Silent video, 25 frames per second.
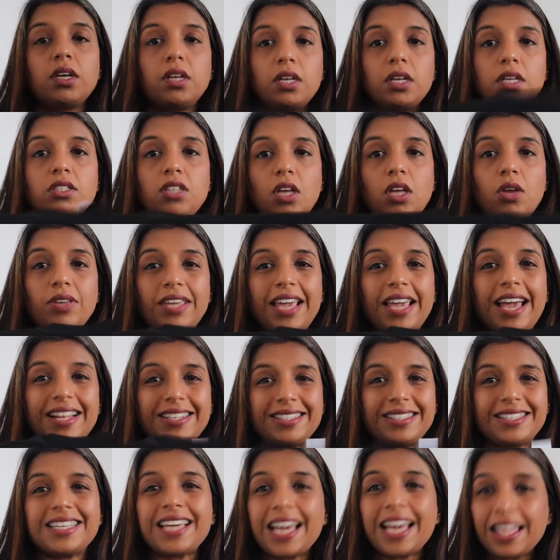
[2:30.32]
So yeah,
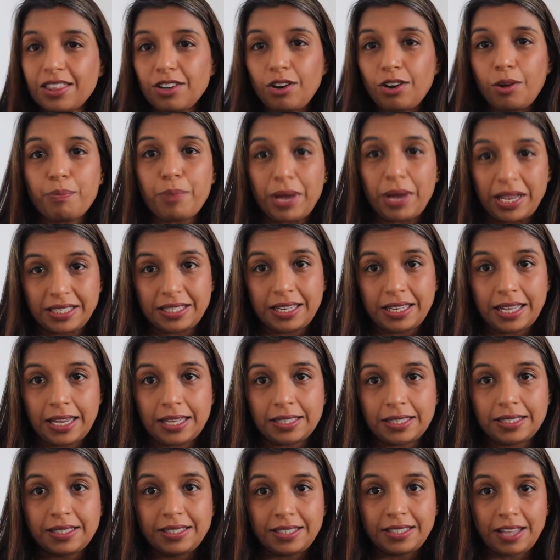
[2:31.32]
Decathlon base
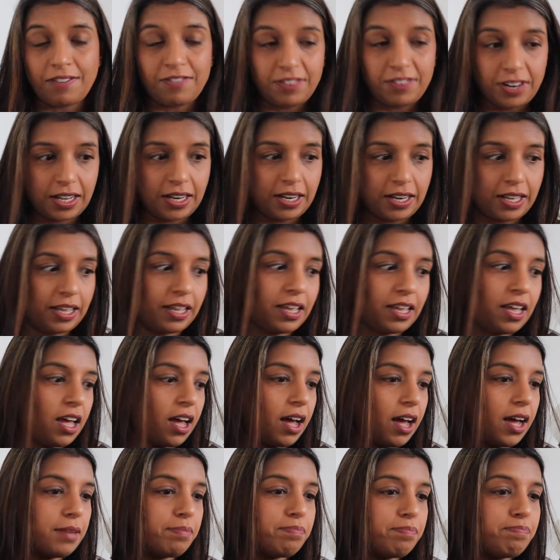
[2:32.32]
layers, definitely.
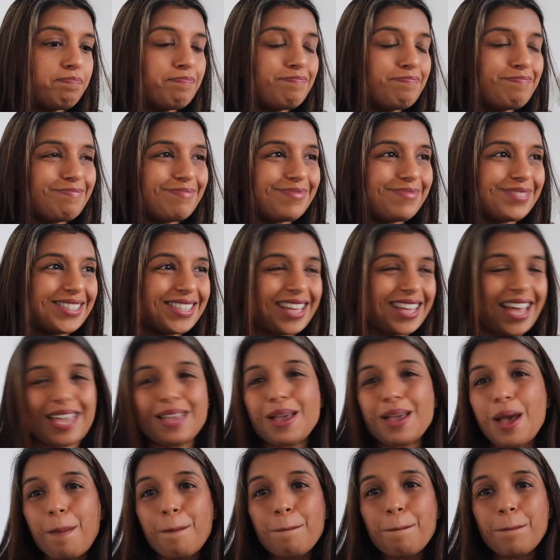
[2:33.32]
I'd
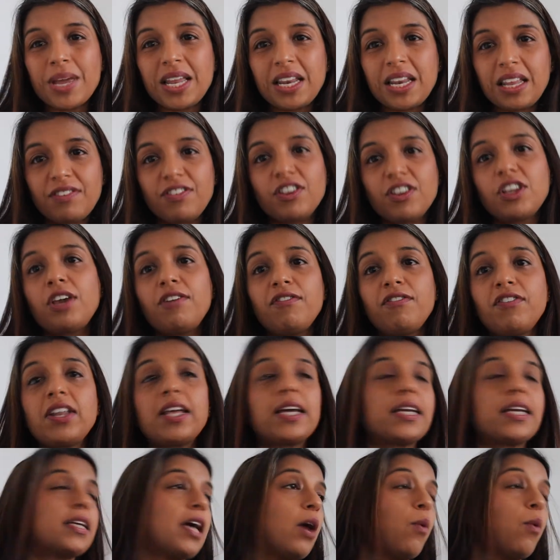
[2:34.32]
say if you're going for
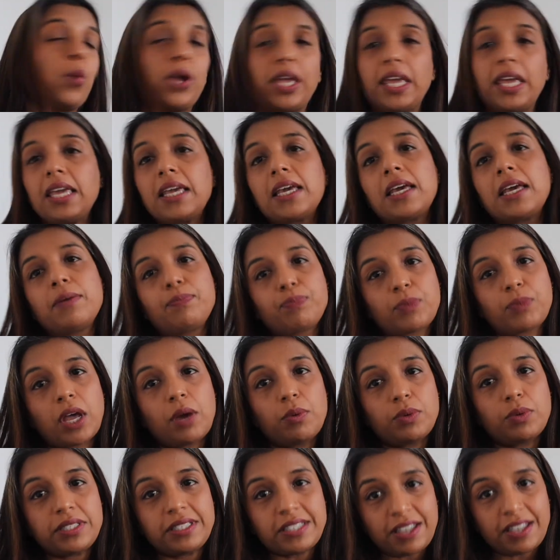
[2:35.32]
like a week,
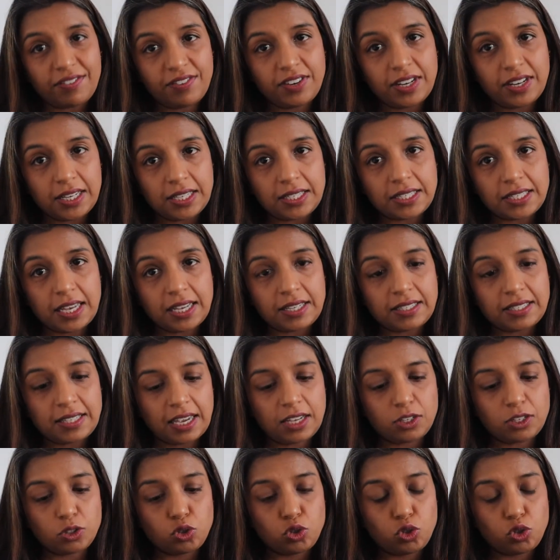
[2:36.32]
I would definitely say
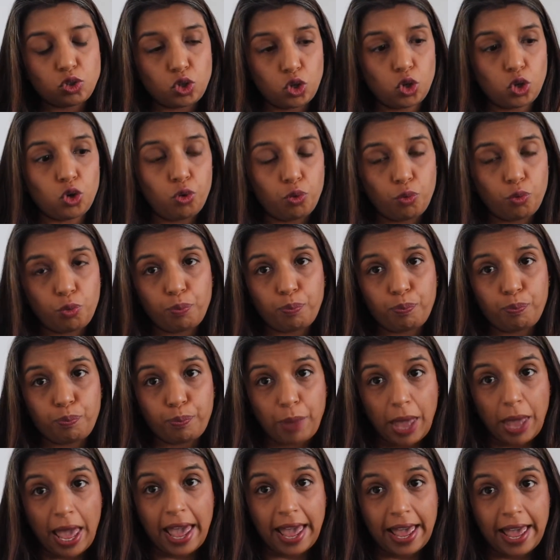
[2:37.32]
take 2
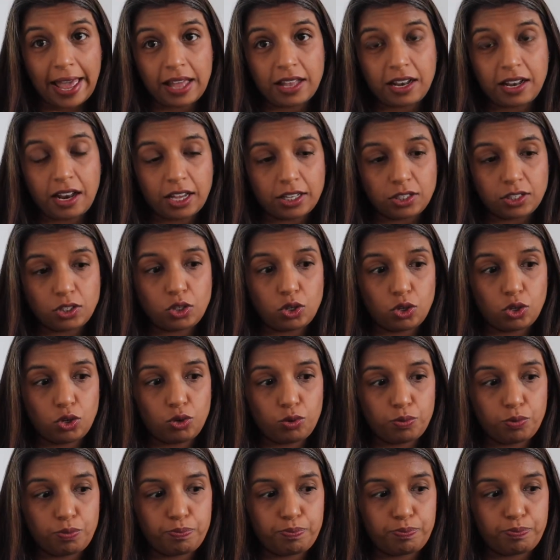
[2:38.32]

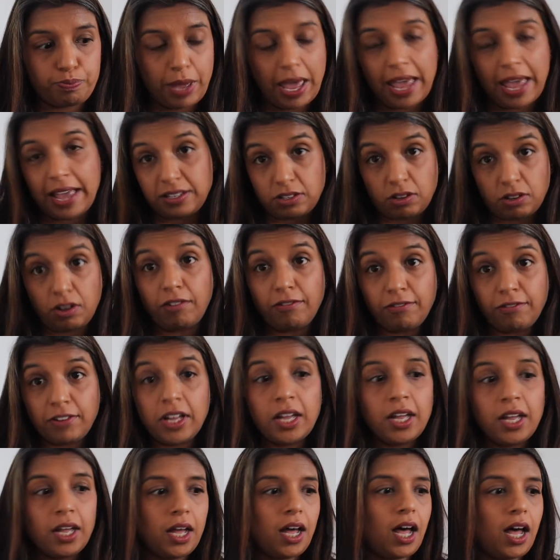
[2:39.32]
pairs of,
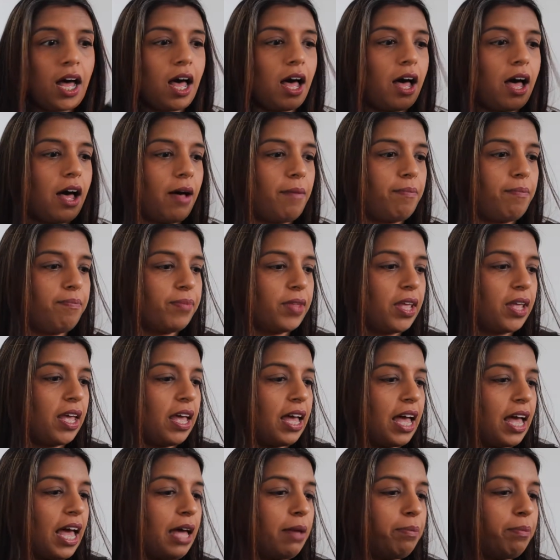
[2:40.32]

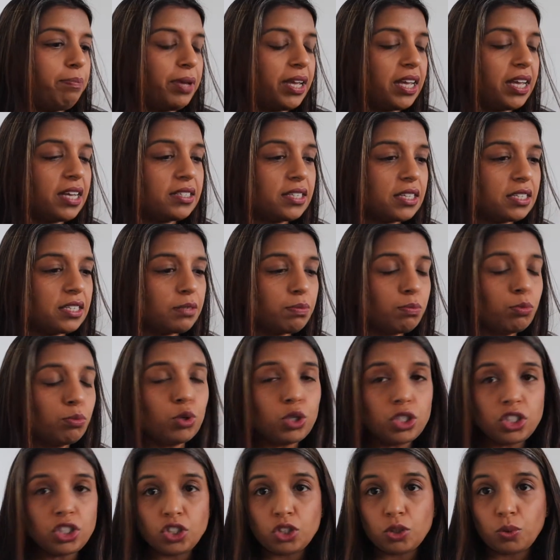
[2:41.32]
and because it's
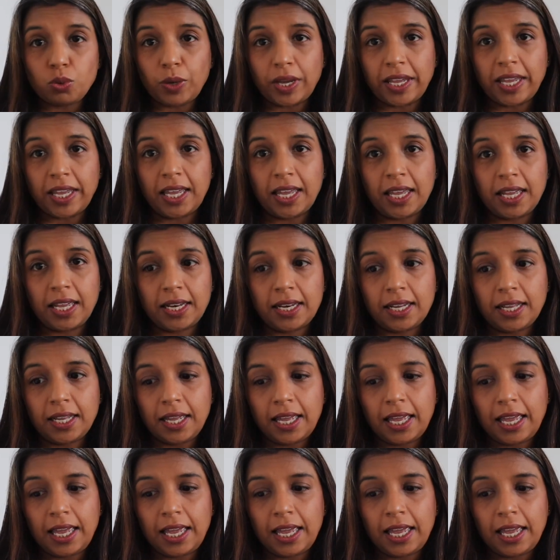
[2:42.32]
moisture wicking,